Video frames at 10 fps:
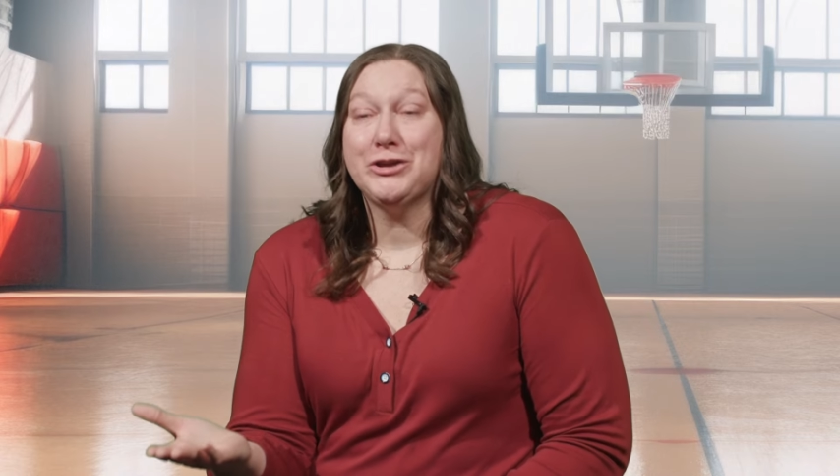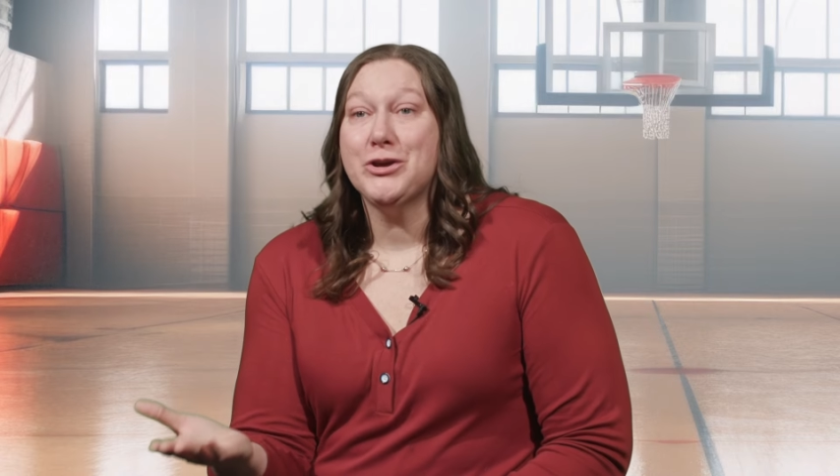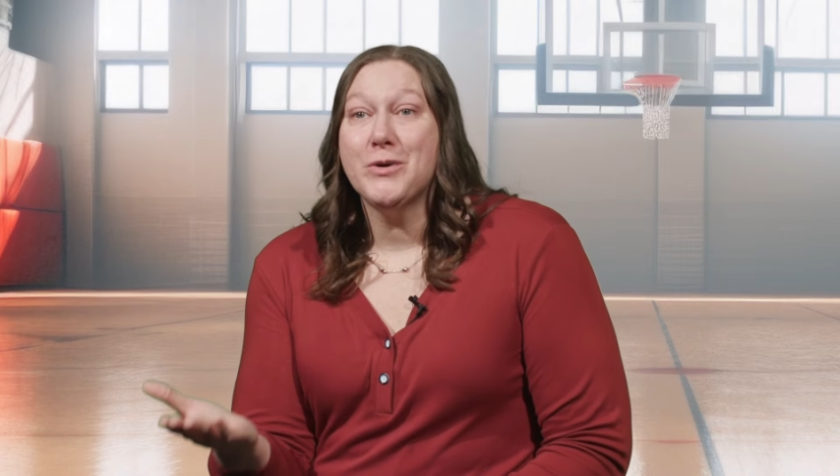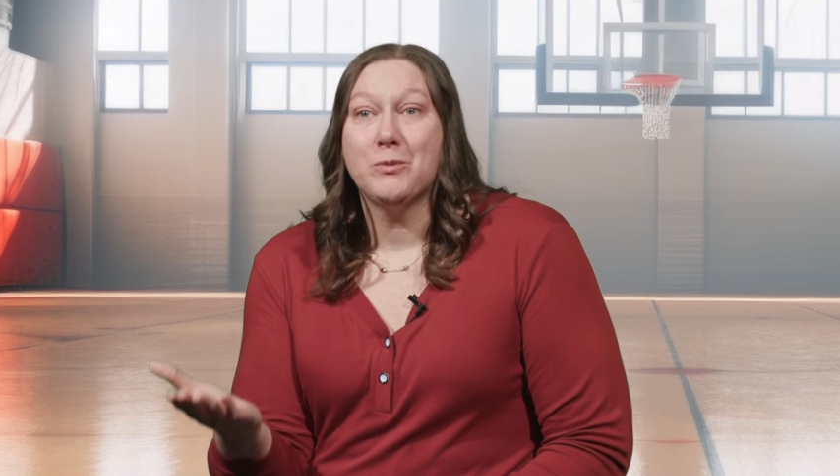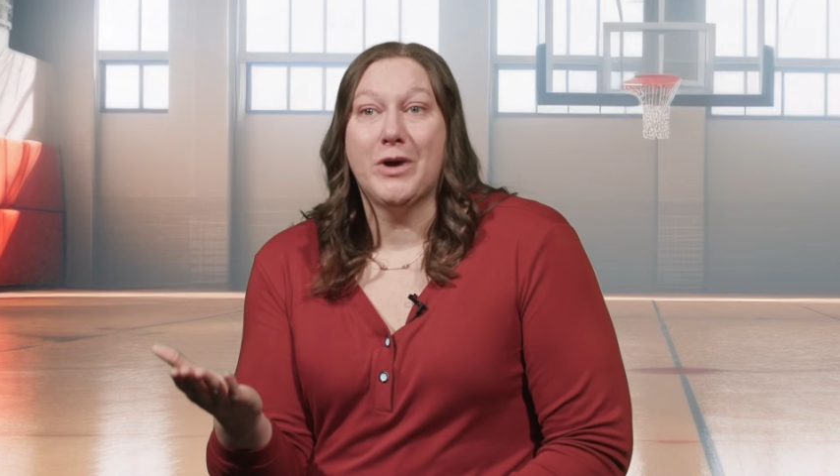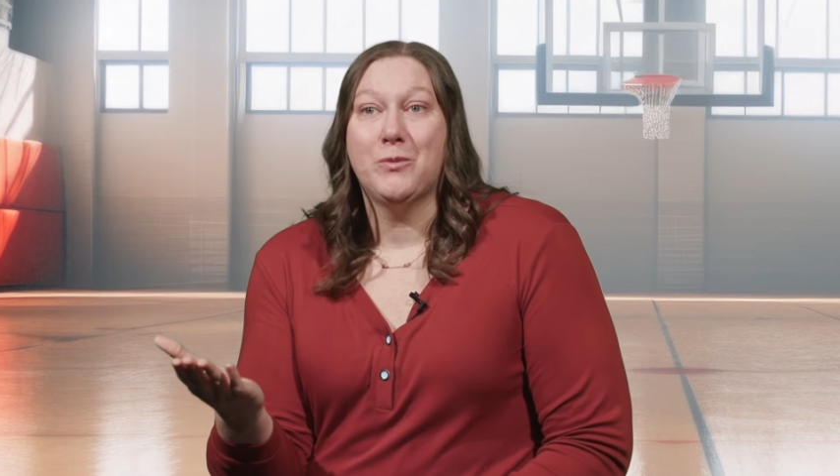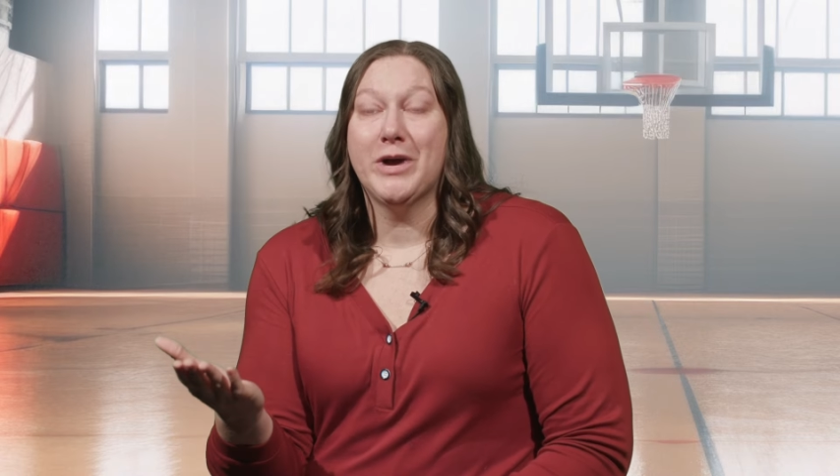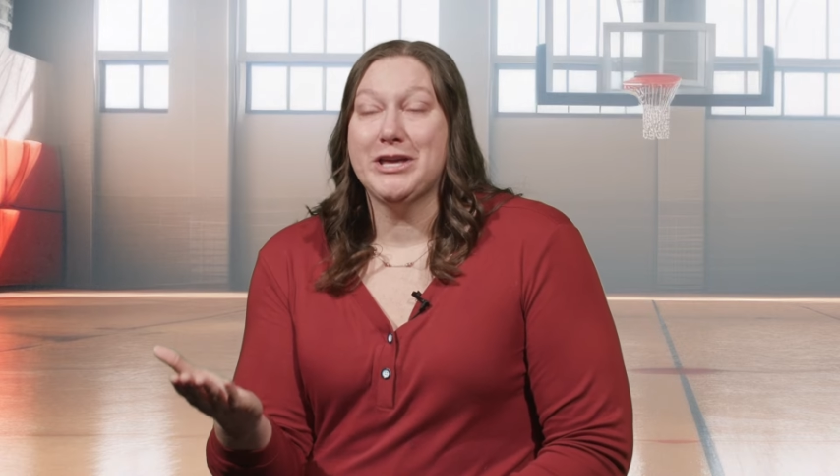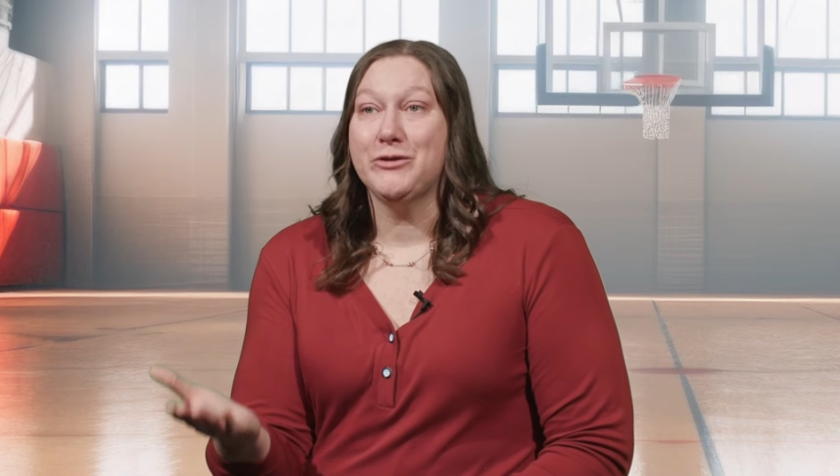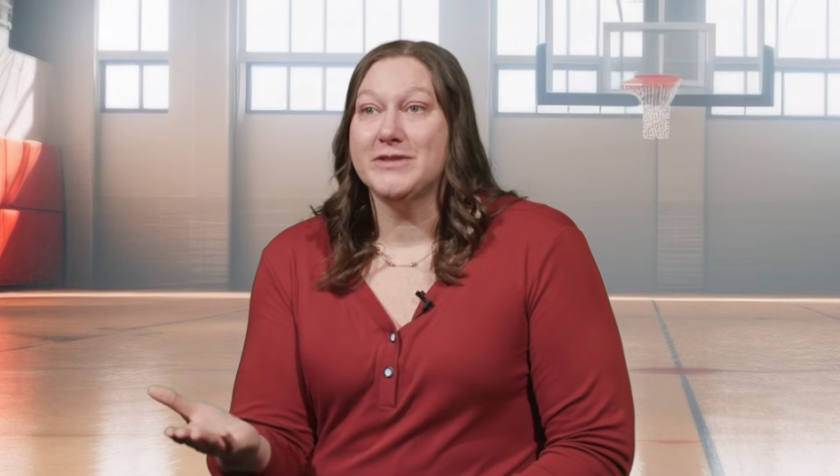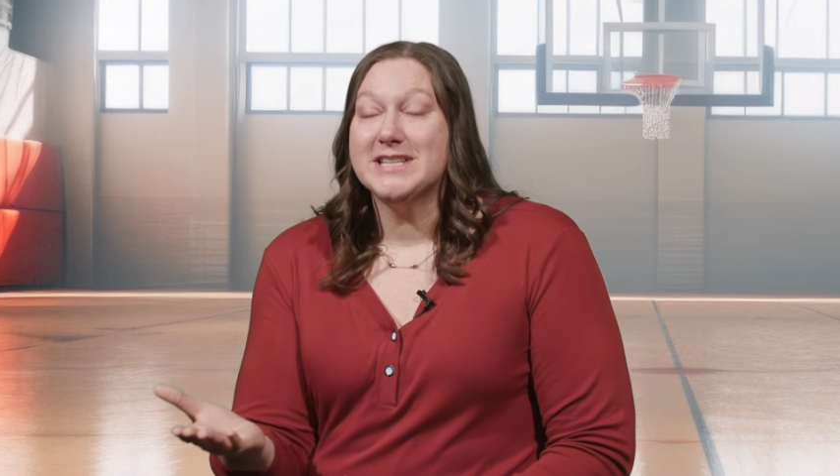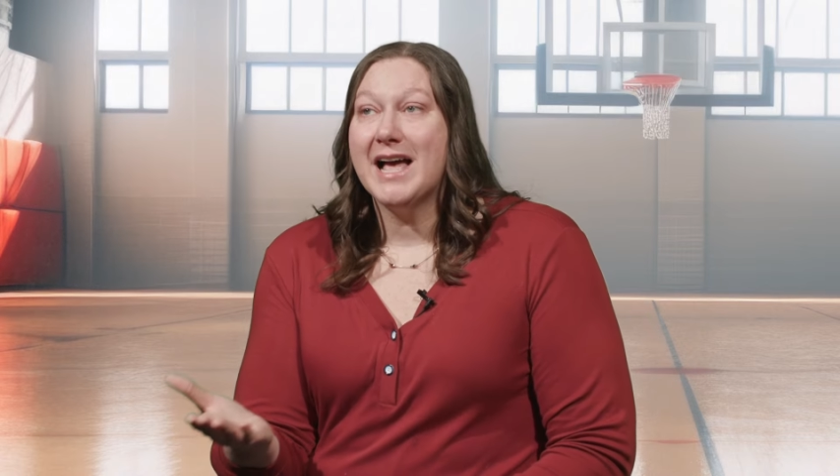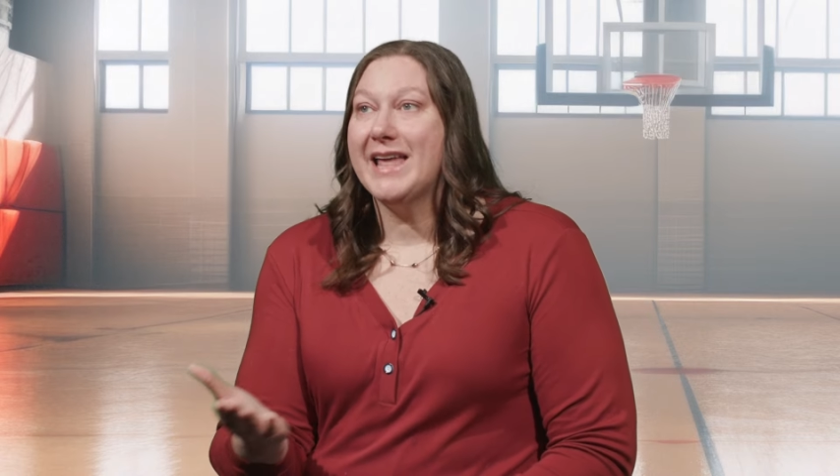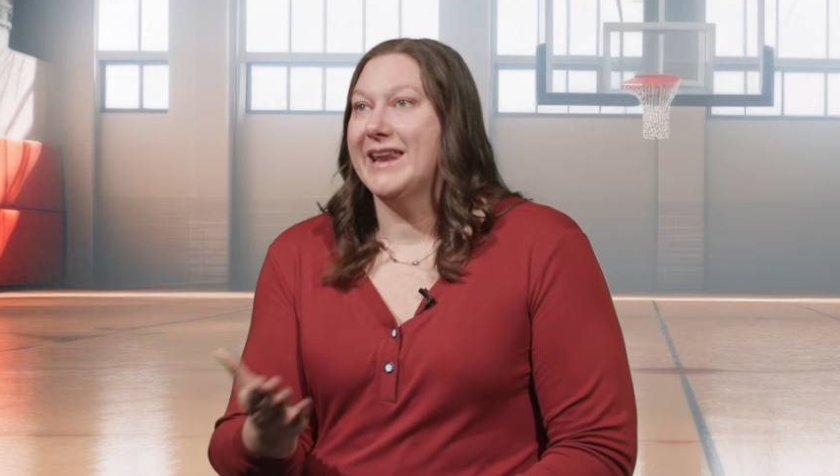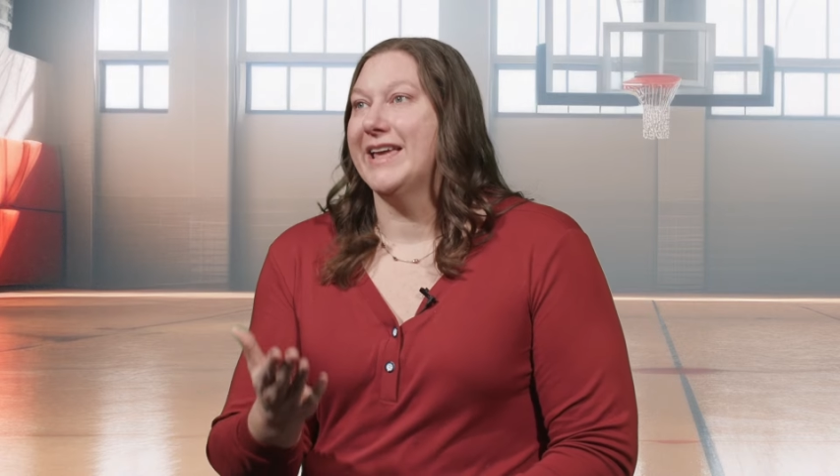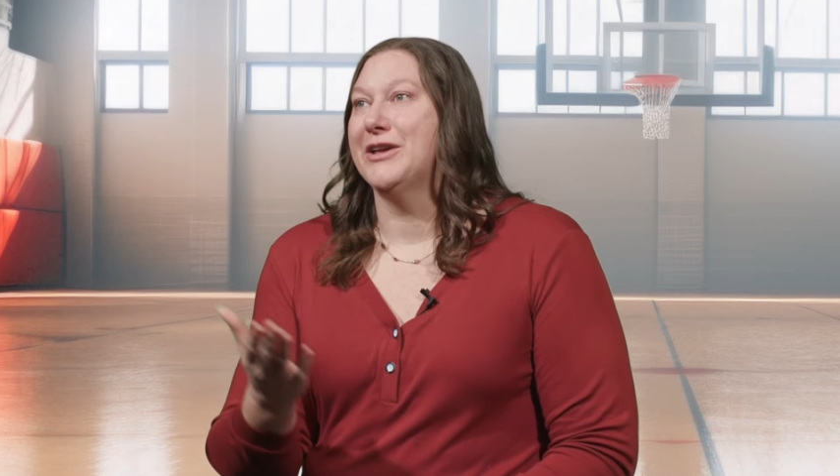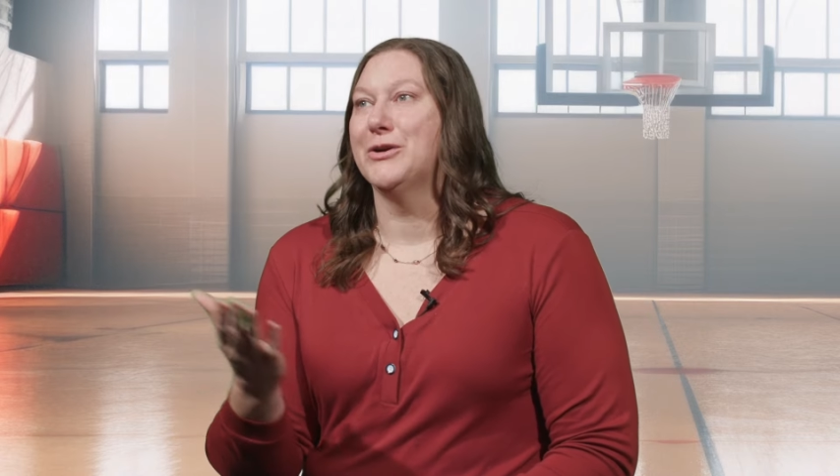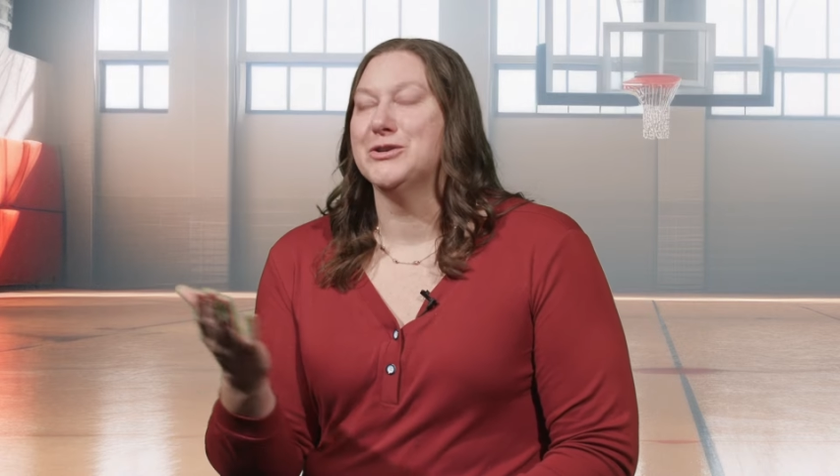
you and what you've done. You